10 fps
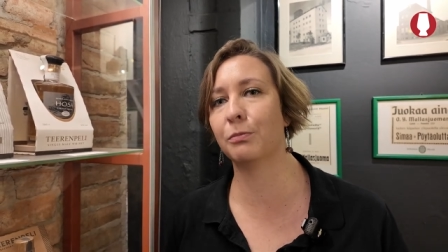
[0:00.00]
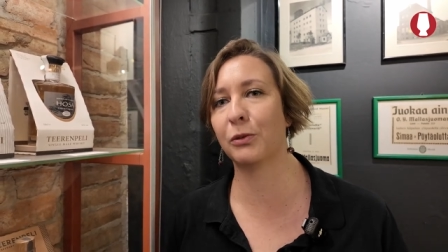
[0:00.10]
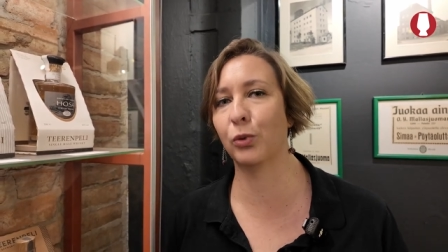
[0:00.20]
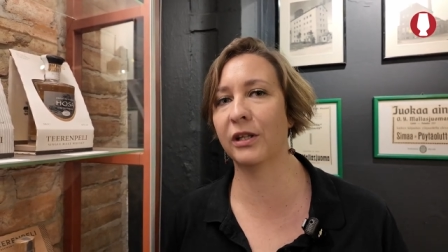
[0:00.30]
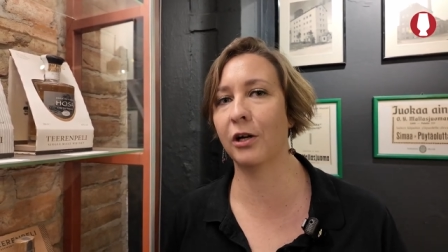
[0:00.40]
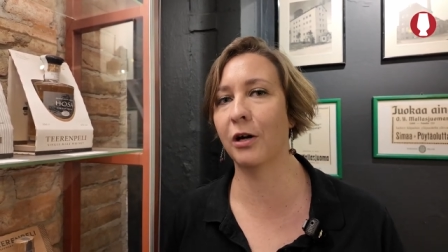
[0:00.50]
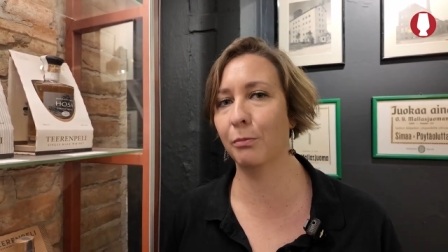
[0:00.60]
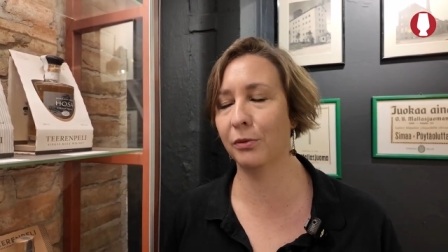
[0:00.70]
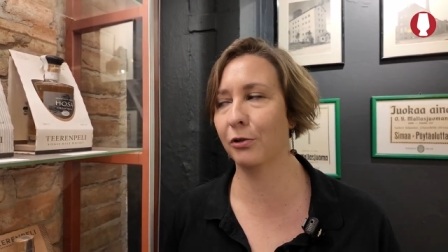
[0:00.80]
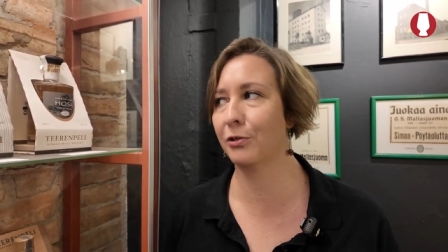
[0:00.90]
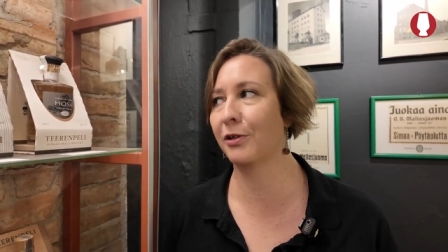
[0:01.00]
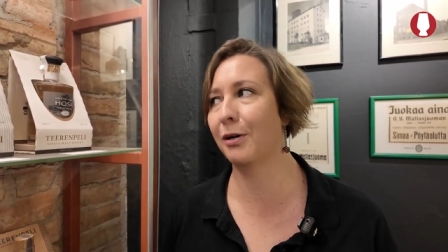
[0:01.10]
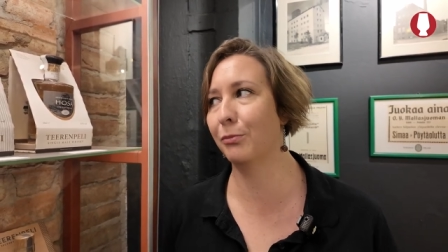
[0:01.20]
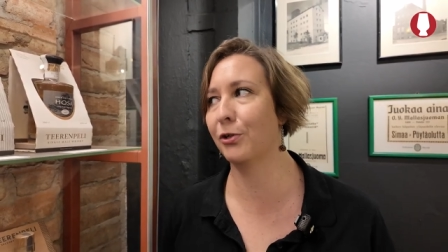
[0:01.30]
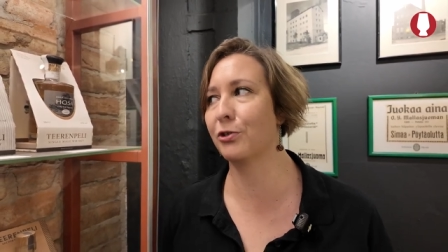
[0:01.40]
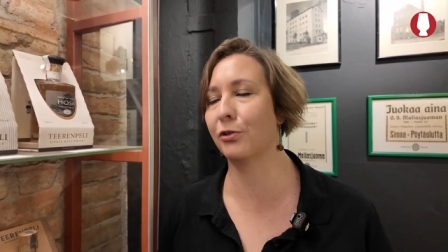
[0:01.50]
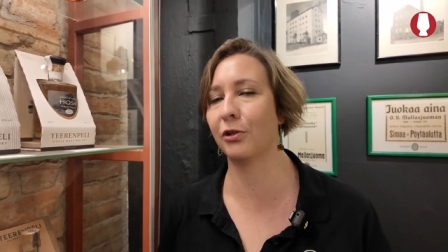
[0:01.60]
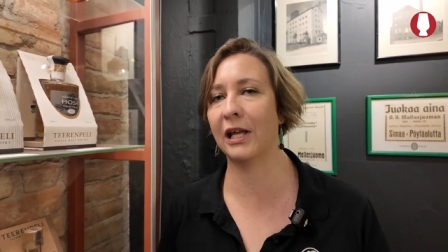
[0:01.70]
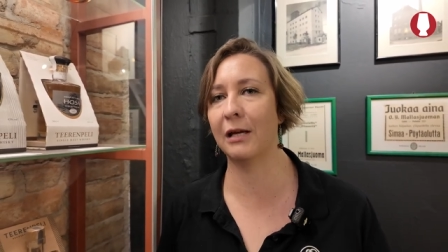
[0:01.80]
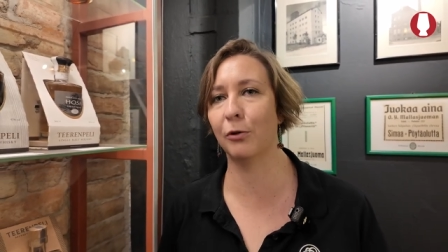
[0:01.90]
But when the number numbers on
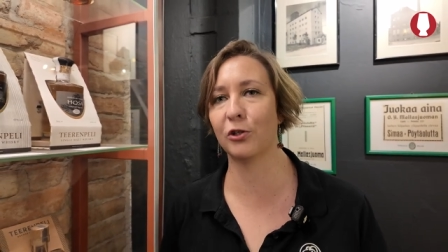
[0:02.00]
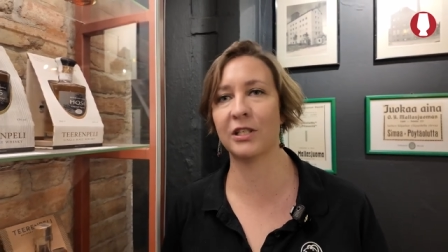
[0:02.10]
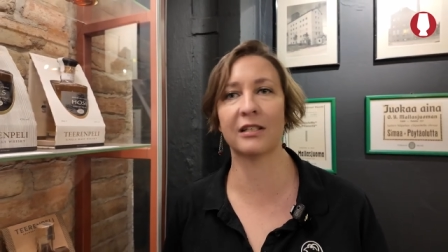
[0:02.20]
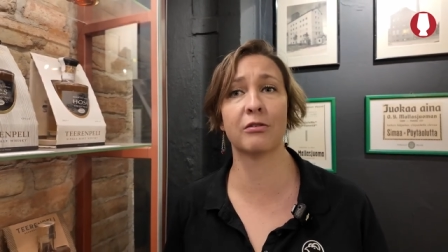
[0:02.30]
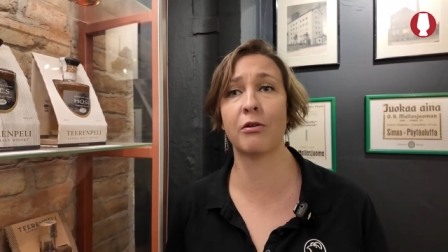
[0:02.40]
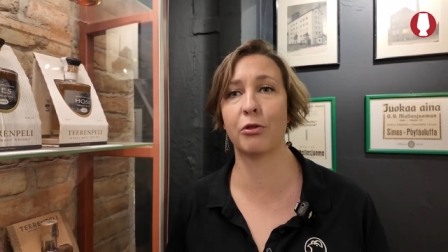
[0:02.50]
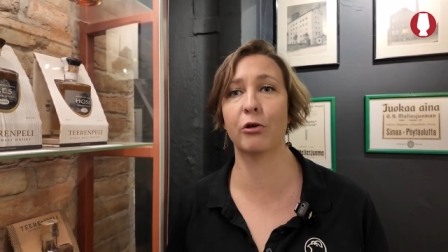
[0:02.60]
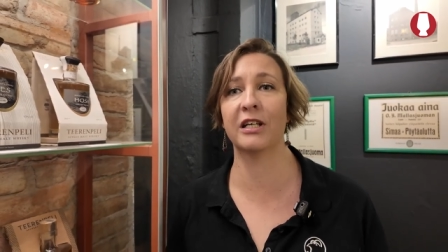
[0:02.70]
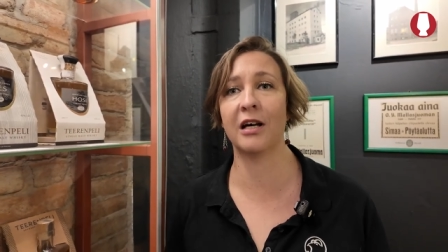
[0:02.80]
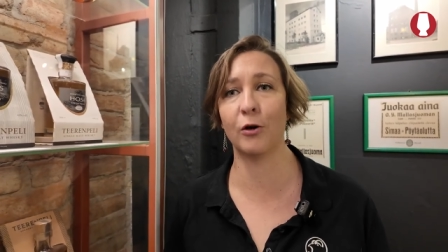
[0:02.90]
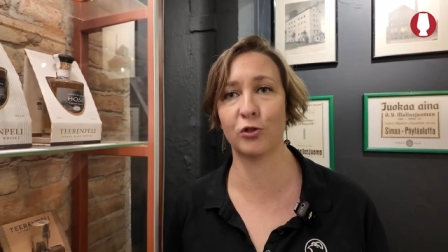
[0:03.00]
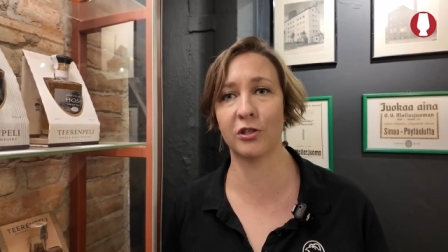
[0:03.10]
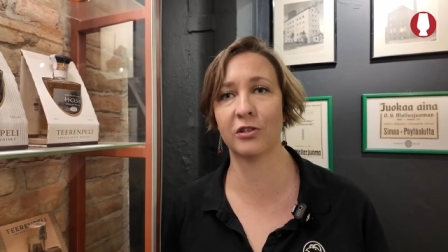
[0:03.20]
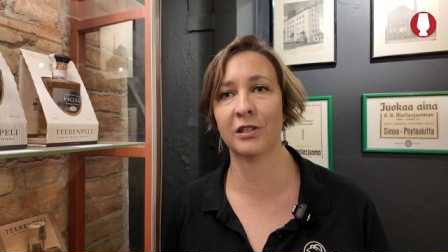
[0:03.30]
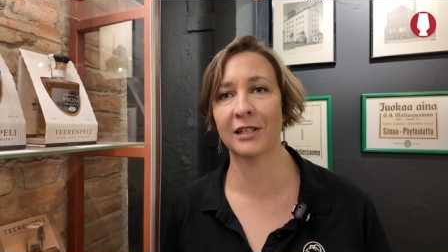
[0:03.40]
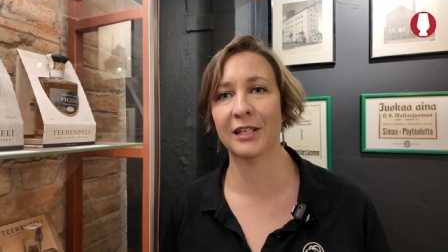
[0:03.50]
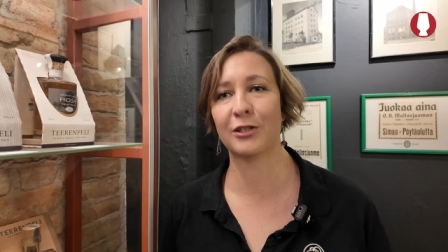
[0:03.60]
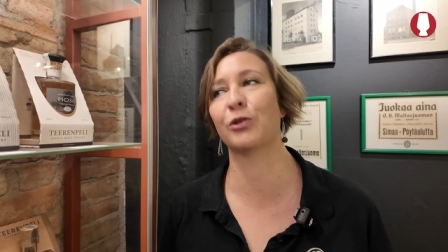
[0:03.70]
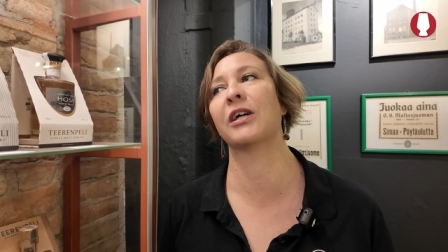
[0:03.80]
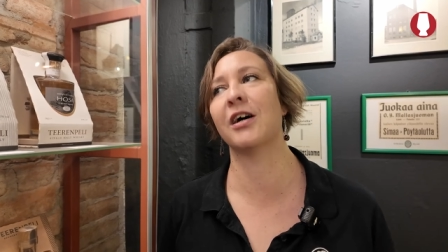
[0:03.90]
the labels hit 30,000,
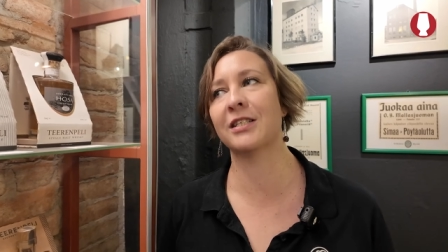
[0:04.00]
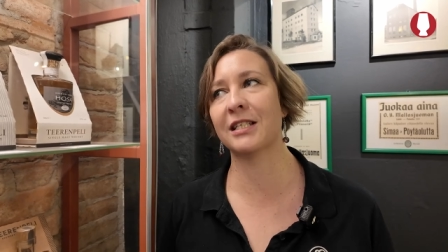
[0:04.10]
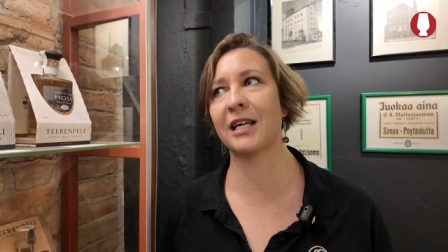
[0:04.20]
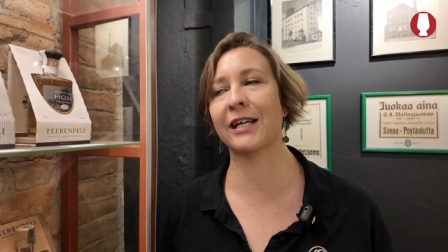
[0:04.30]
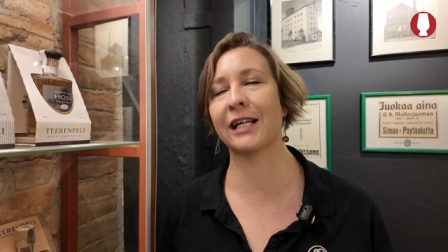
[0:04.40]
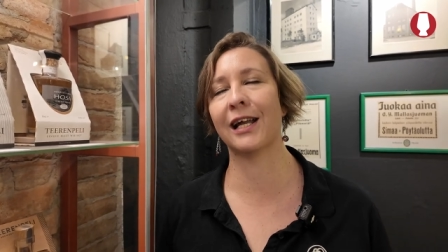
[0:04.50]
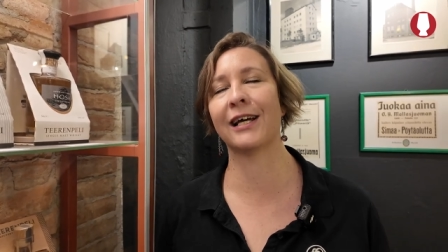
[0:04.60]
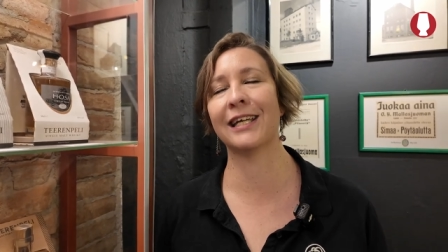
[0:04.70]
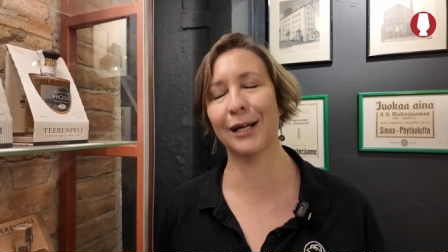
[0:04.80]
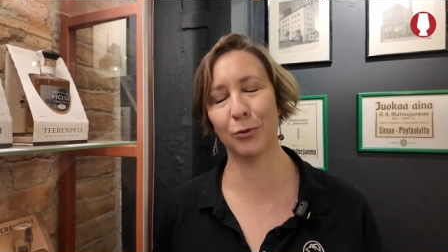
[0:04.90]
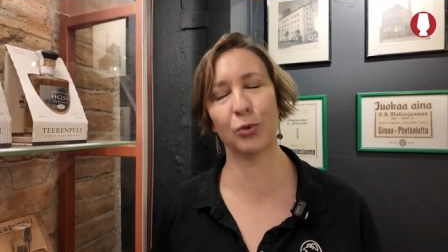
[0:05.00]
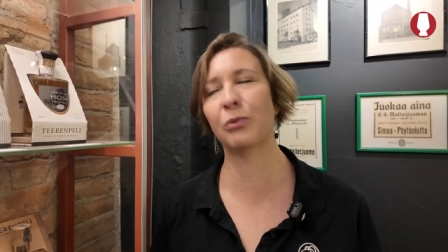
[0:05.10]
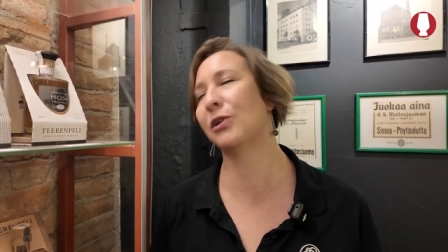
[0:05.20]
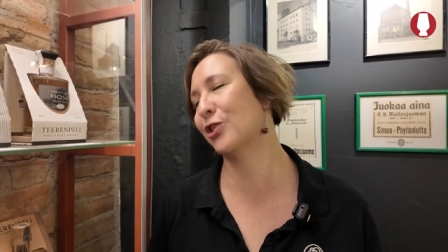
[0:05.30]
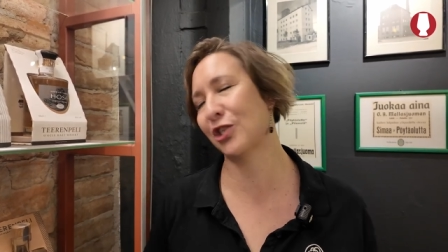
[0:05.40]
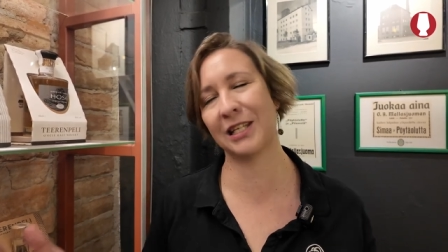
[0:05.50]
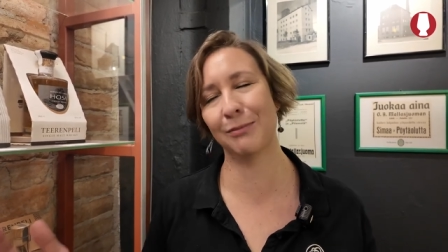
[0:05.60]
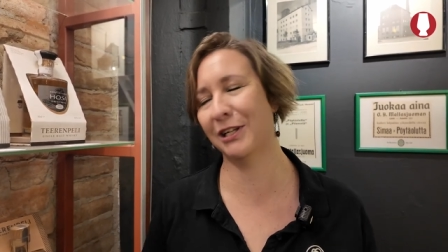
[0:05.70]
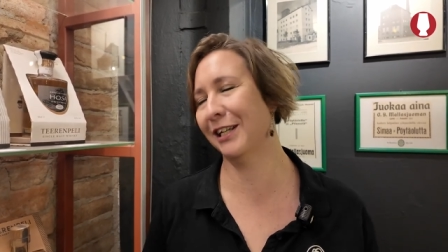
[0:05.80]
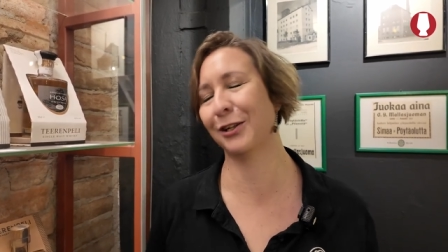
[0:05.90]
so the guys decided like, yeah, we will just
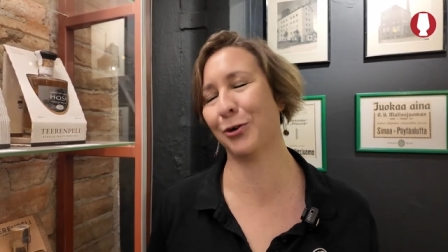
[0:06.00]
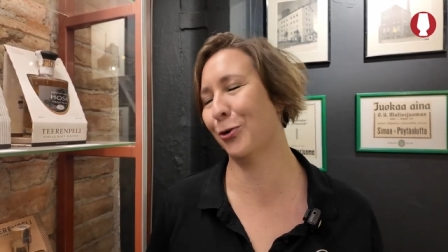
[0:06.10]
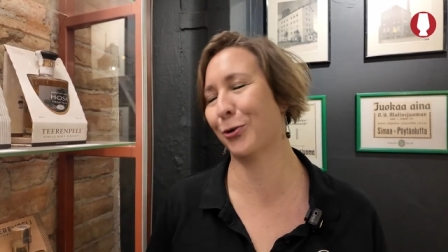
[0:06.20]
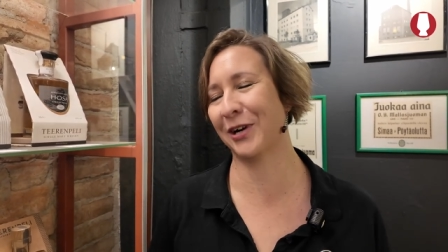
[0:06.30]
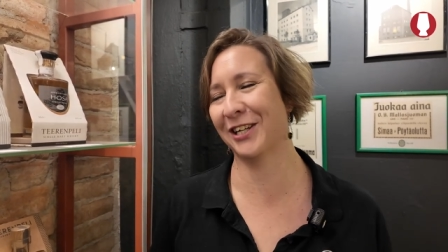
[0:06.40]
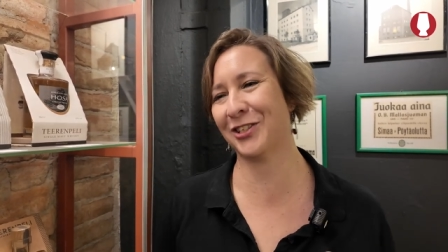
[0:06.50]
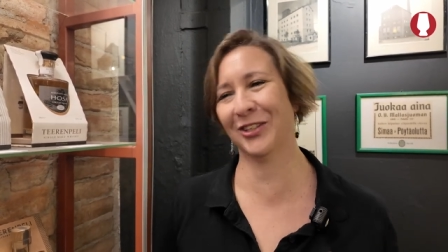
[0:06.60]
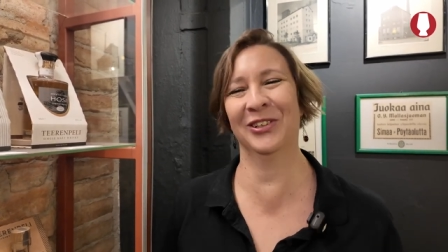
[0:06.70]
keep it in the core range.